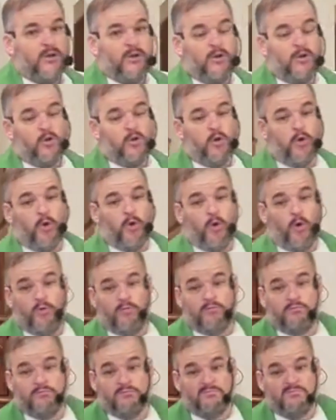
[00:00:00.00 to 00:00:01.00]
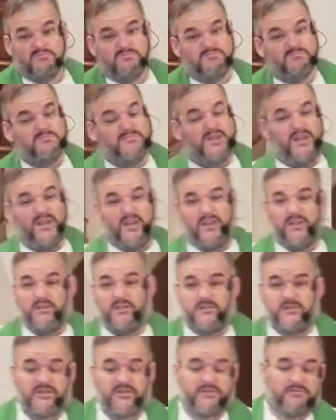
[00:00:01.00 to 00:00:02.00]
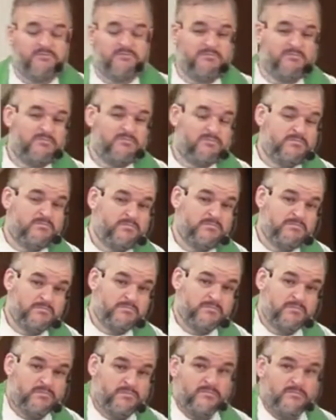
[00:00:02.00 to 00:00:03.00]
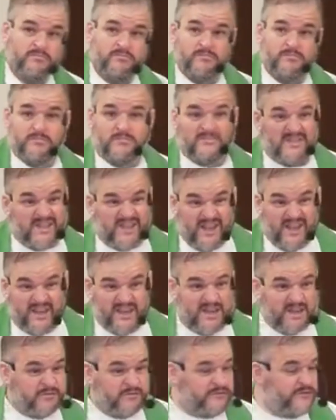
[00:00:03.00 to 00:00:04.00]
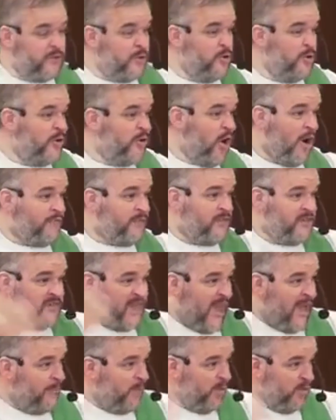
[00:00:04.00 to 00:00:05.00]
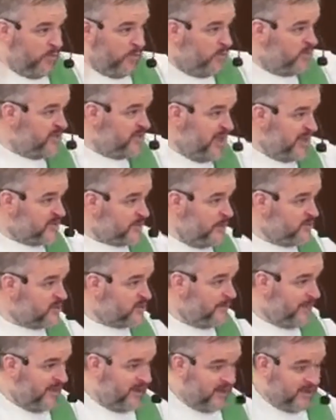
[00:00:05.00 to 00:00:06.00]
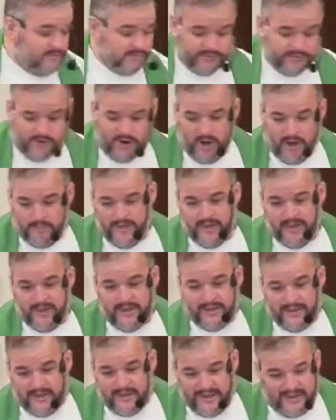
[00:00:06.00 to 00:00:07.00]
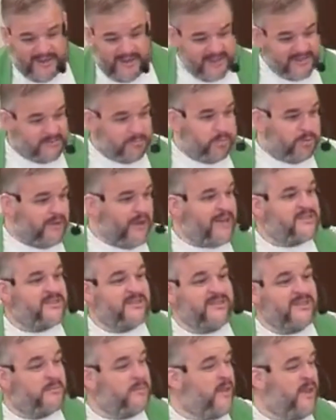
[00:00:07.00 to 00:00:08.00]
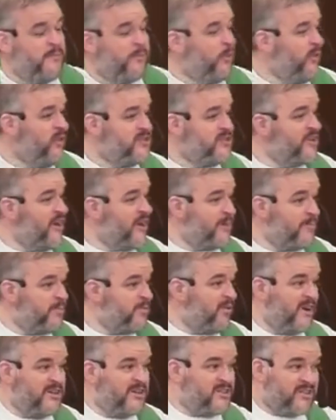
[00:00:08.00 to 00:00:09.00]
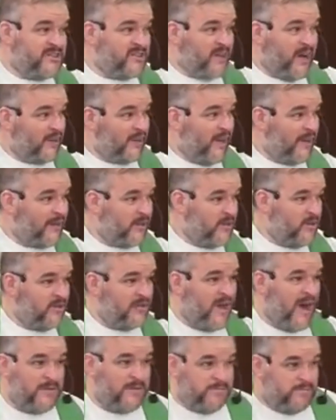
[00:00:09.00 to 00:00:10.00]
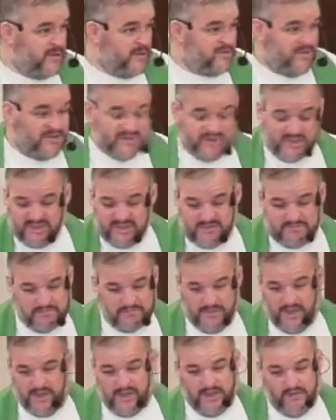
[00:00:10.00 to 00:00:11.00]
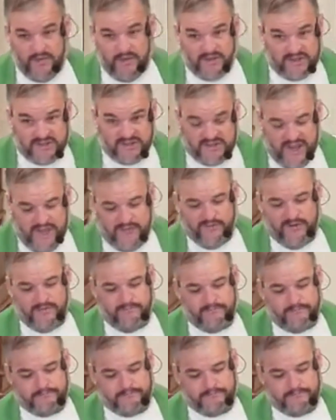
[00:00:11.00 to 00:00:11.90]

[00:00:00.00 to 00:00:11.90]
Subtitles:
who is eating food off the table that was not supposed to be eaten from, is blessing the people. He's not a priest. He's not allowed to do that. But this is David.